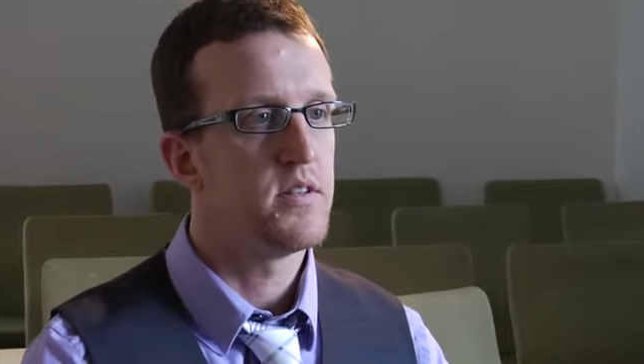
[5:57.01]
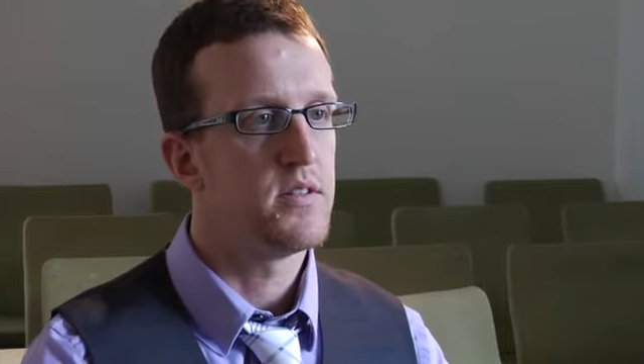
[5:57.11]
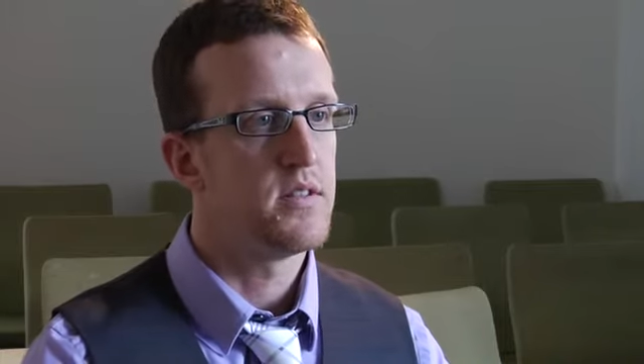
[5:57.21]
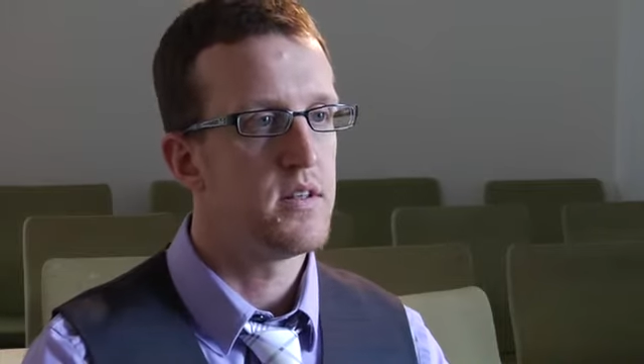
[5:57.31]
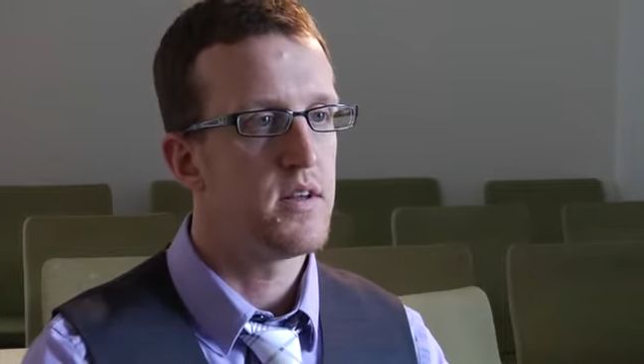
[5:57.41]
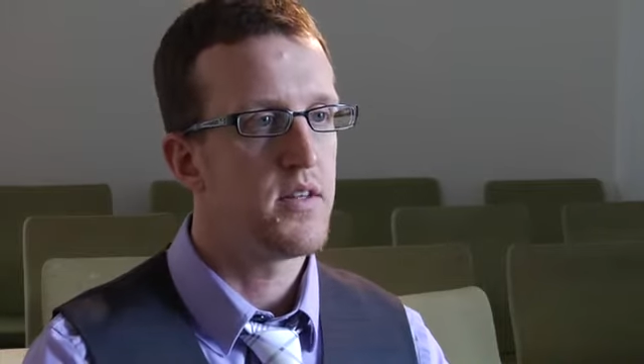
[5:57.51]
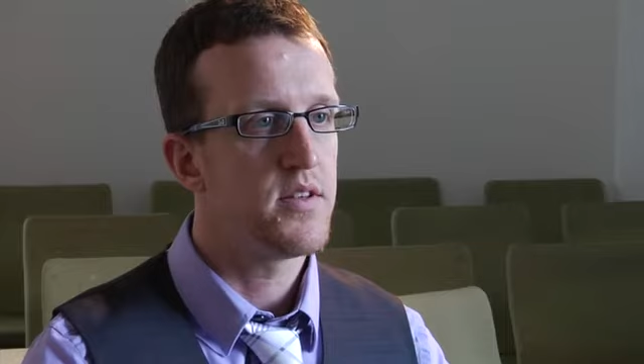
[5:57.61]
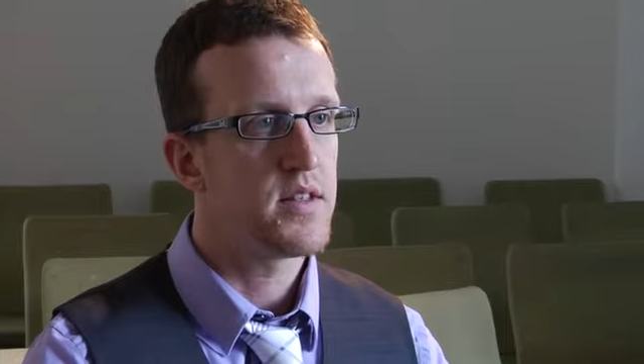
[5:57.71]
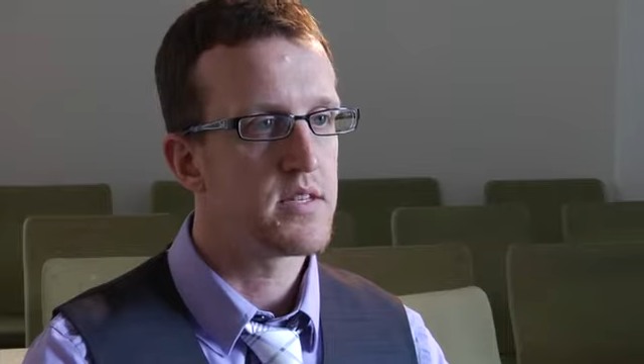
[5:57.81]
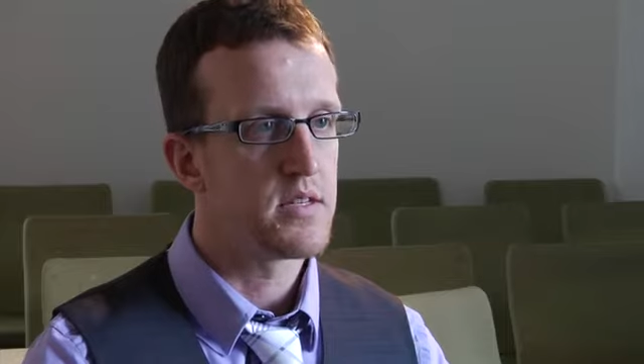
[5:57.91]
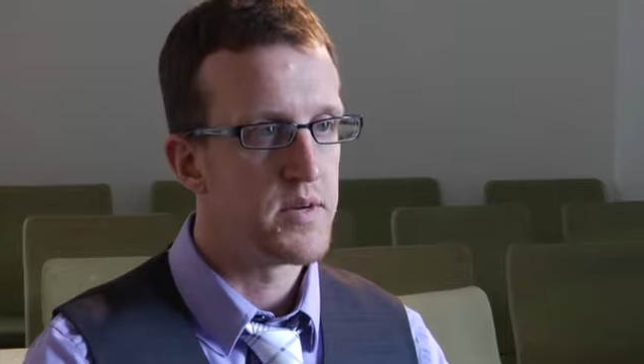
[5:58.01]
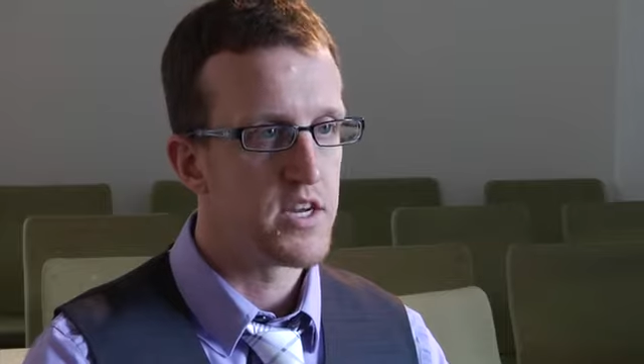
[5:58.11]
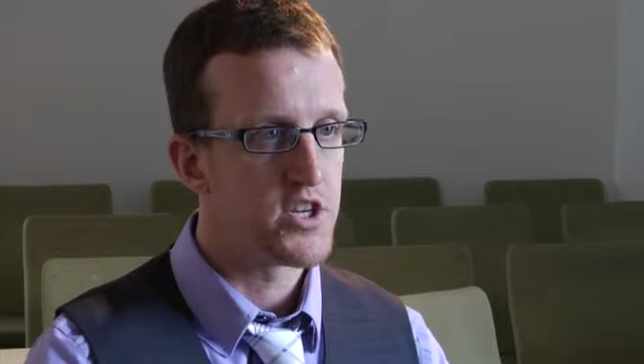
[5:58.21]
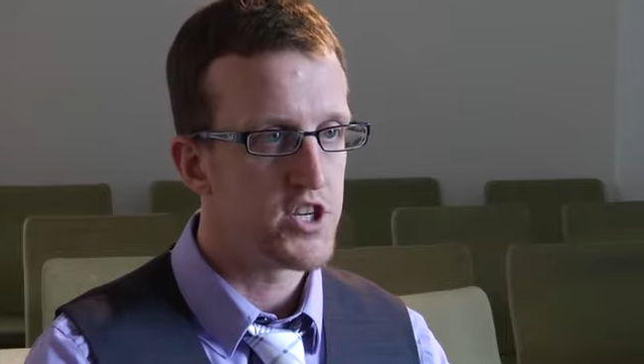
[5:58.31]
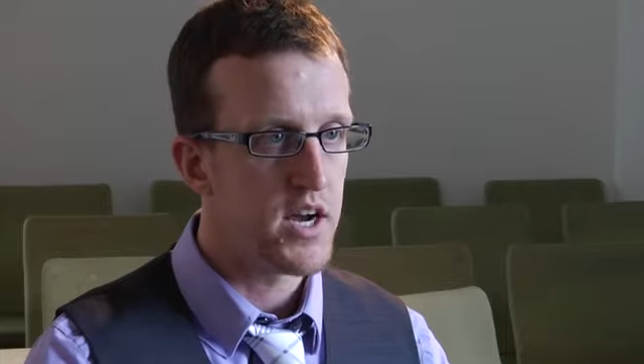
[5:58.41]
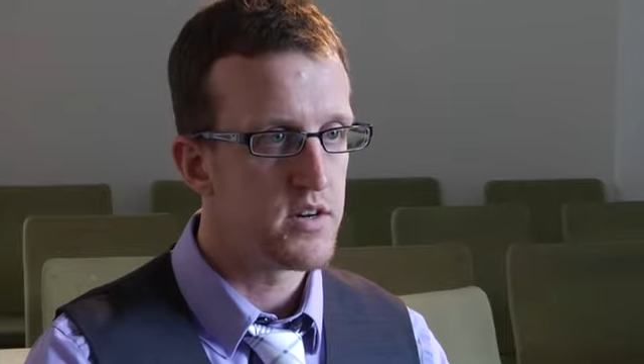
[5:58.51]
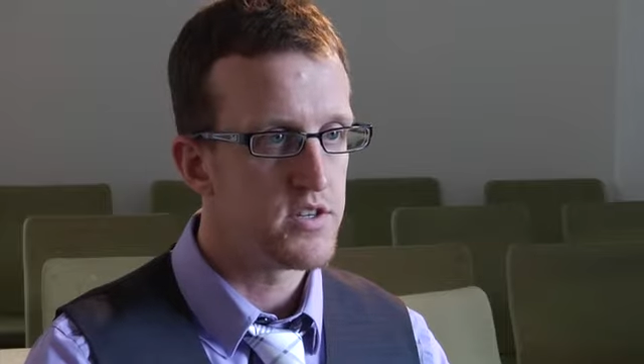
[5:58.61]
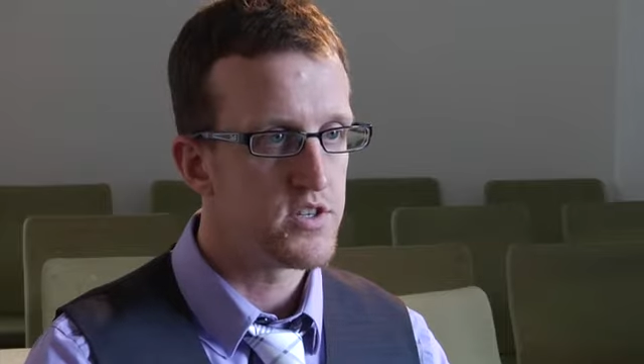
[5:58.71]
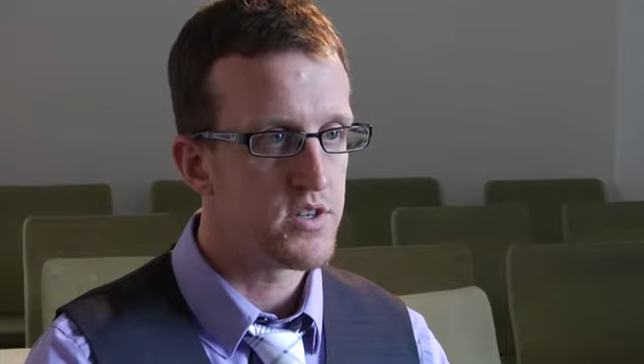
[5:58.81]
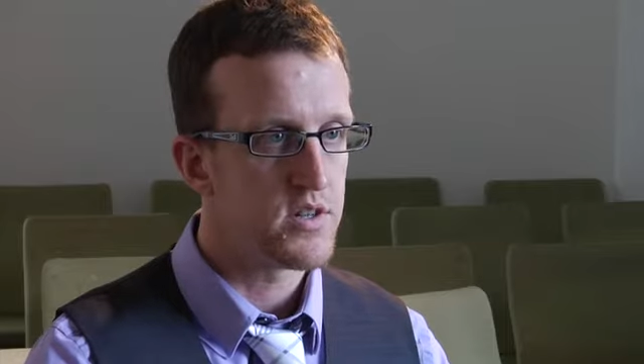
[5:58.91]
And I think that's the biggest
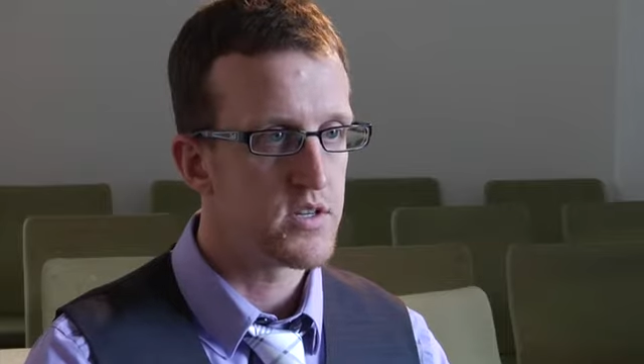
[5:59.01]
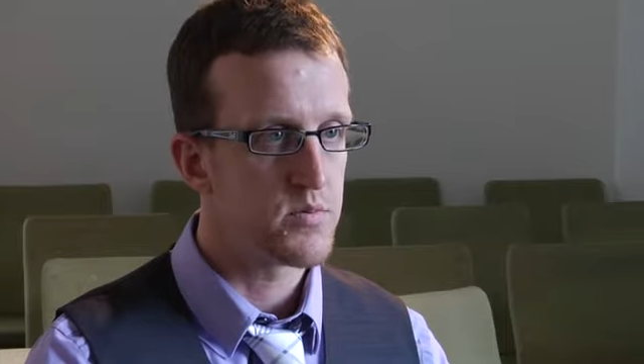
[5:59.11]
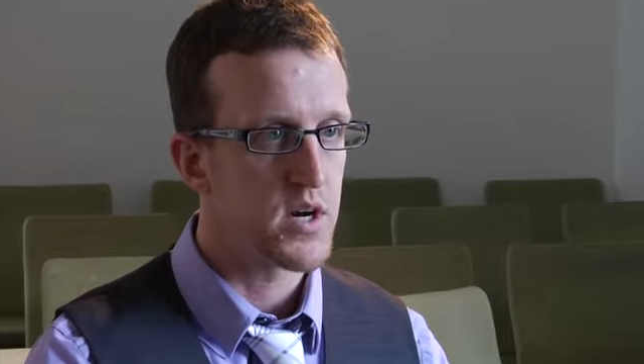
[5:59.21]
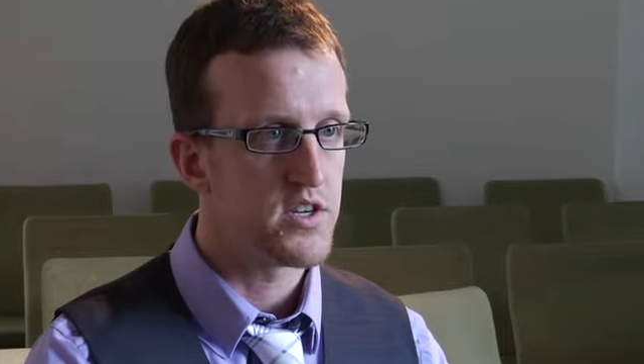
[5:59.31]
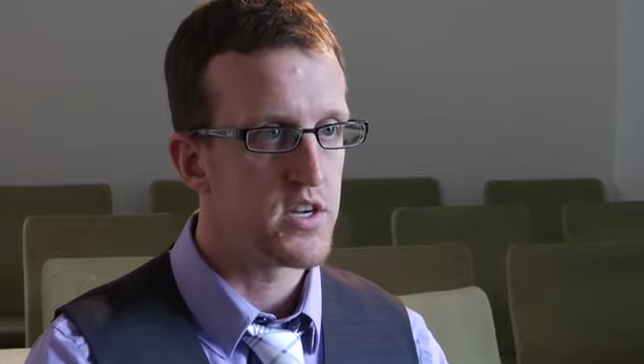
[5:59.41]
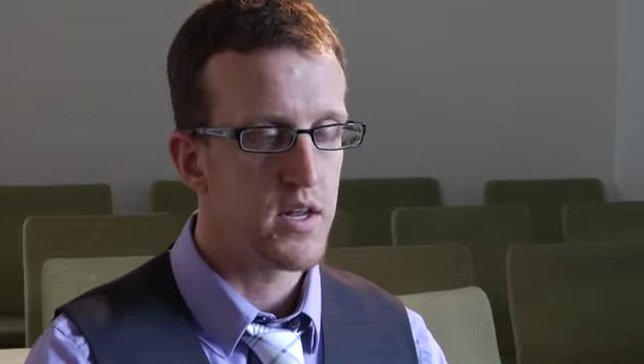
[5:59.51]
challenge to this project,